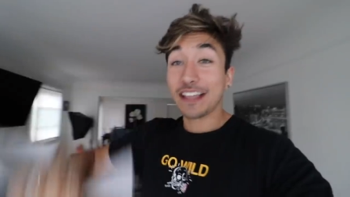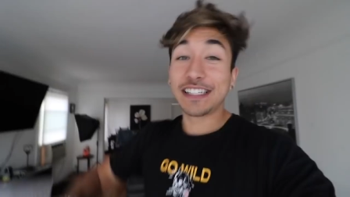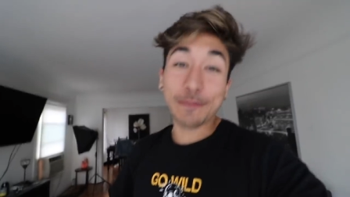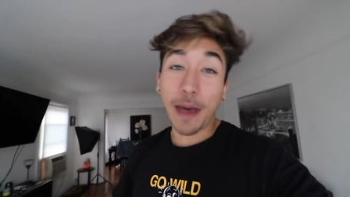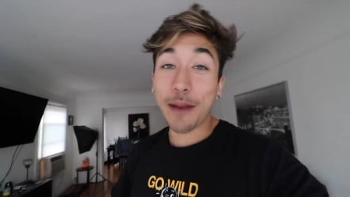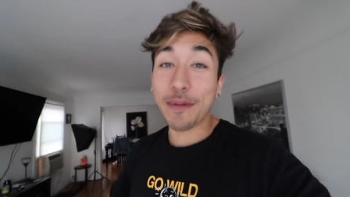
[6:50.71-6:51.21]
this
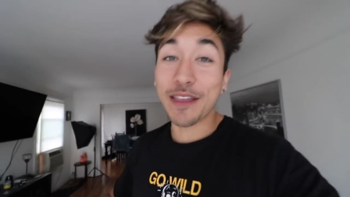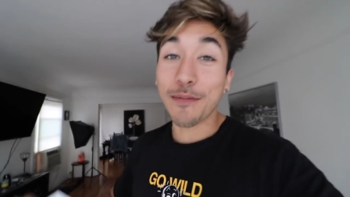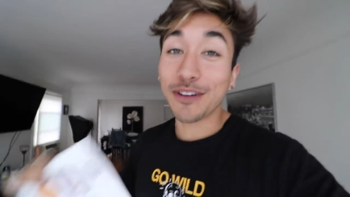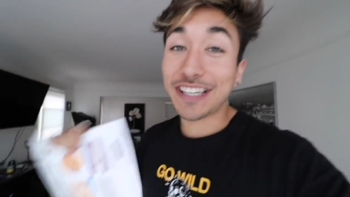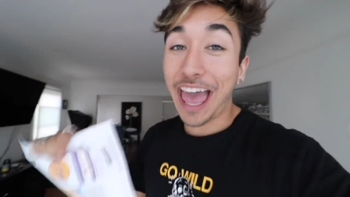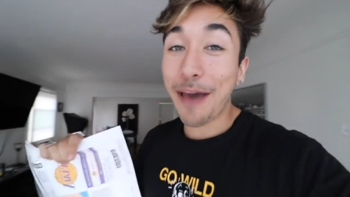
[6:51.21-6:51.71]
is about to be the
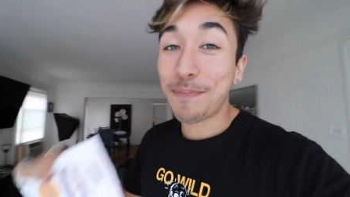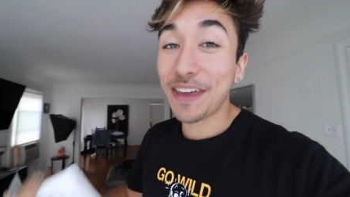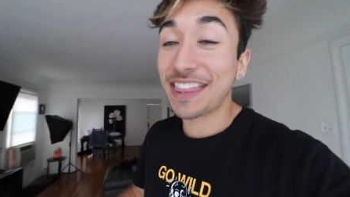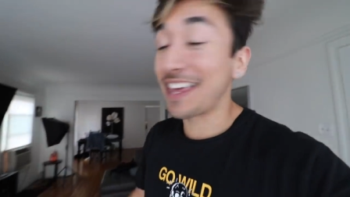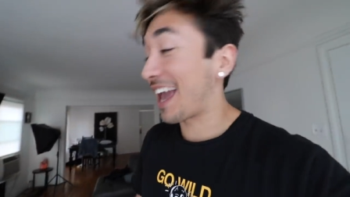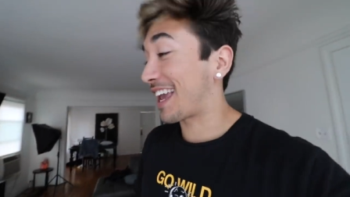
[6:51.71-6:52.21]
most
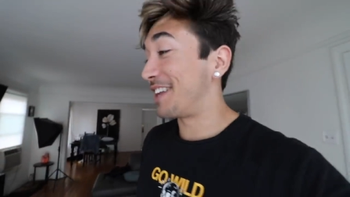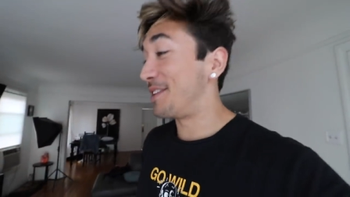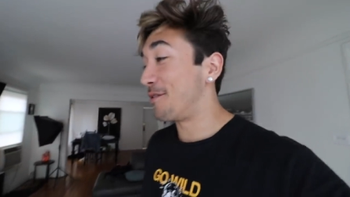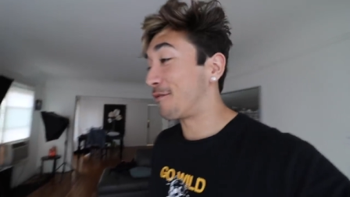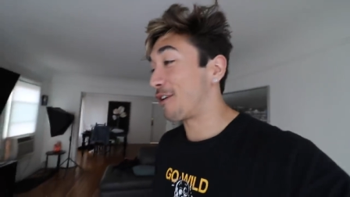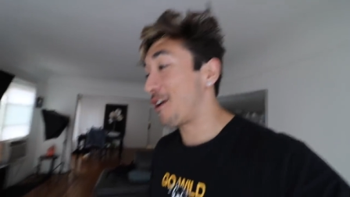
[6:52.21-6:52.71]
epic thing I can
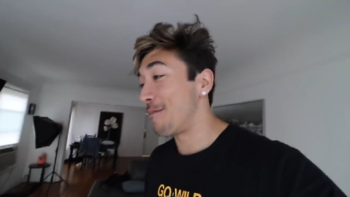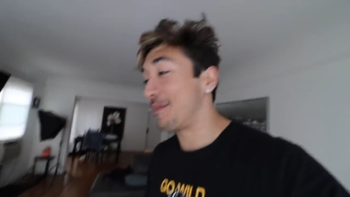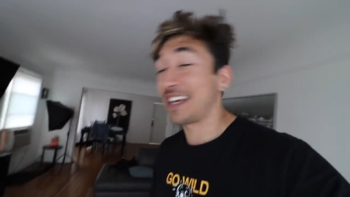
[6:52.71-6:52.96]
do for him